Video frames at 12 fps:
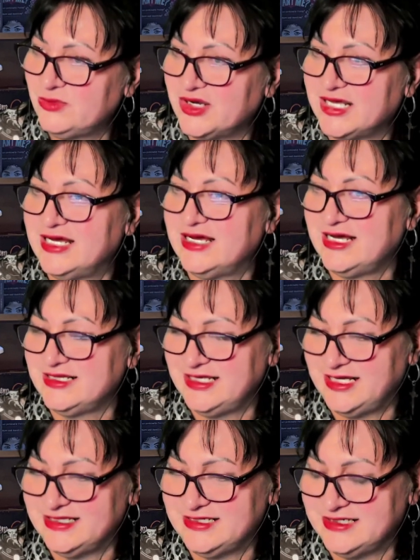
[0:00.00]
but
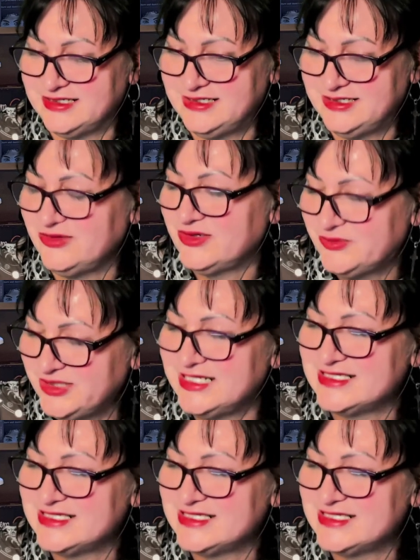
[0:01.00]
I you know what I mean?